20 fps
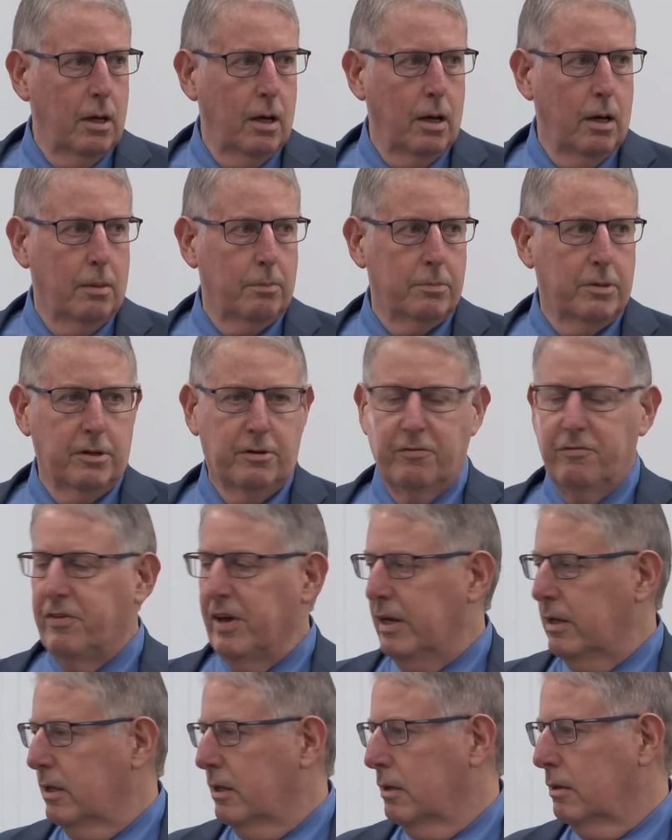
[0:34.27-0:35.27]
um, the
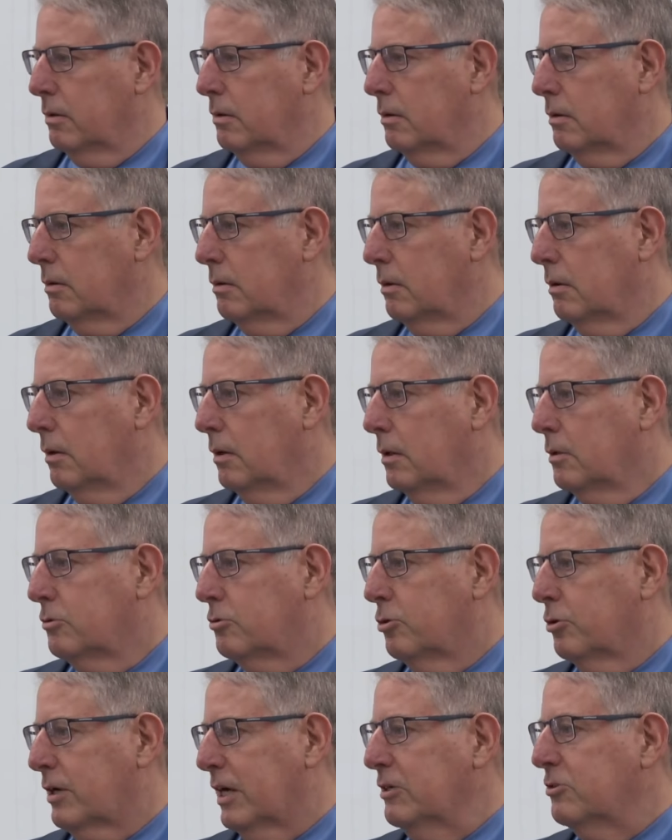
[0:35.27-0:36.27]
defendant
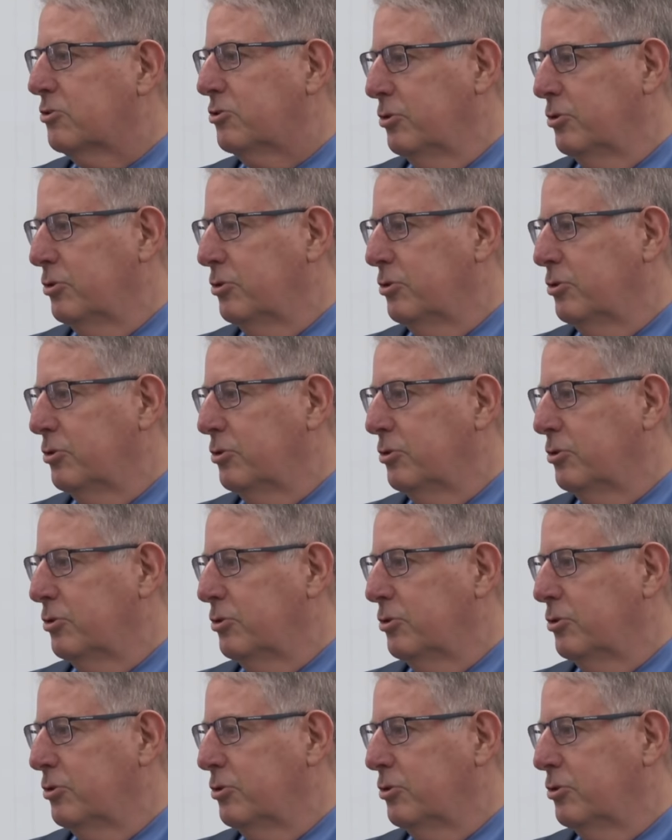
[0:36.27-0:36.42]
took a